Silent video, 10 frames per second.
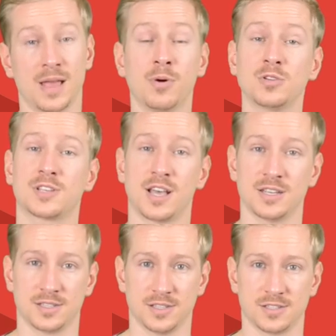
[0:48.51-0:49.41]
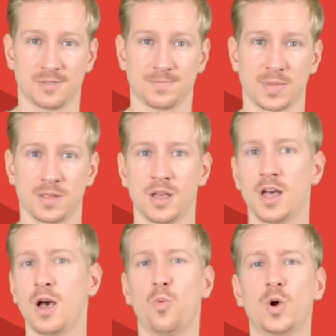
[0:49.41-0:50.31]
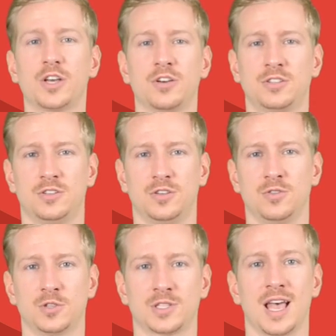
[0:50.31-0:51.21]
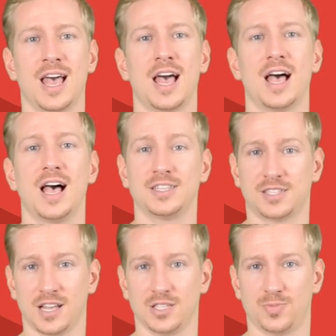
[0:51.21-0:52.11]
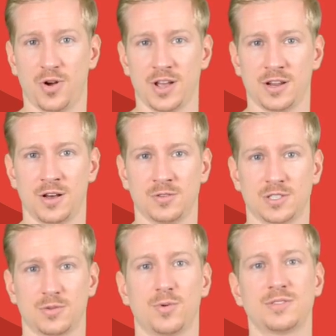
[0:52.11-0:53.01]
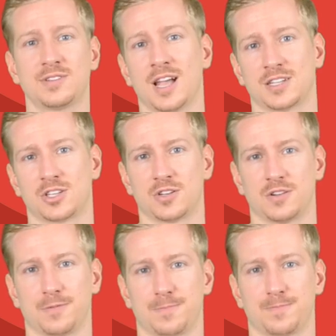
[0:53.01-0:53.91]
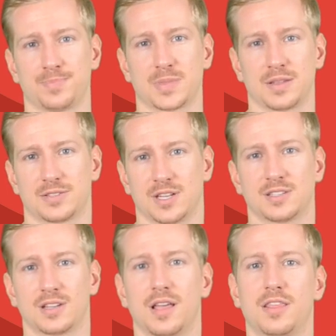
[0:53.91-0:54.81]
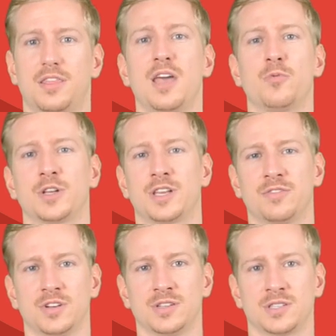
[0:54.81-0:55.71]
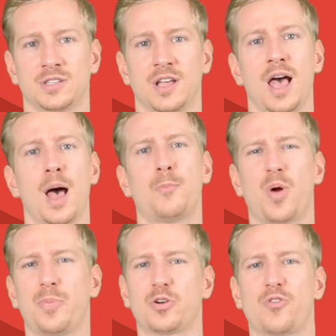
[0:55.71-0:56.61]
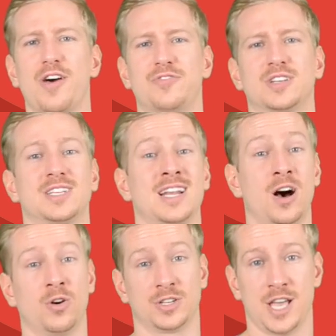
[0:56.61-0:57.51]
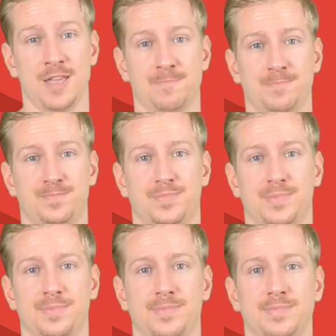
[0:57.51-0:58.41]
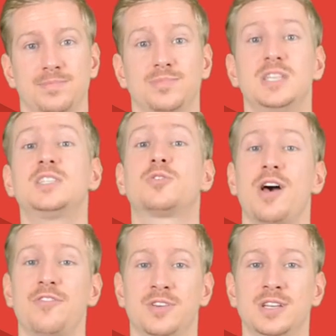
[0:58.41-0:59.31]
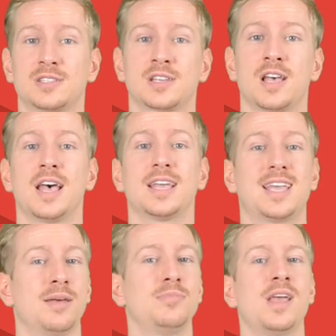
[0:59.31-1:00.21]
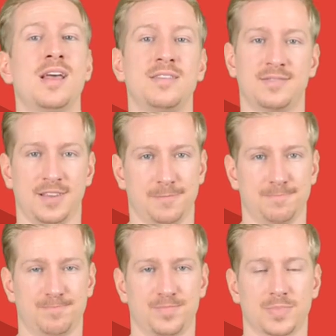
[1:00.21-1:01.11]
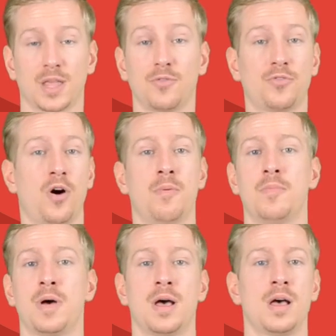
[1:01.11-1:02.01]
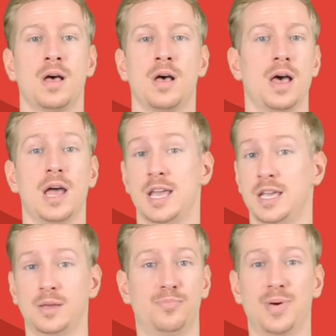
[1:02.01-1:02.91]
In most cases, we're going to use SKSpriteNodes with texture, since they will give us proper graphics in our game. These graphics can be anything, from a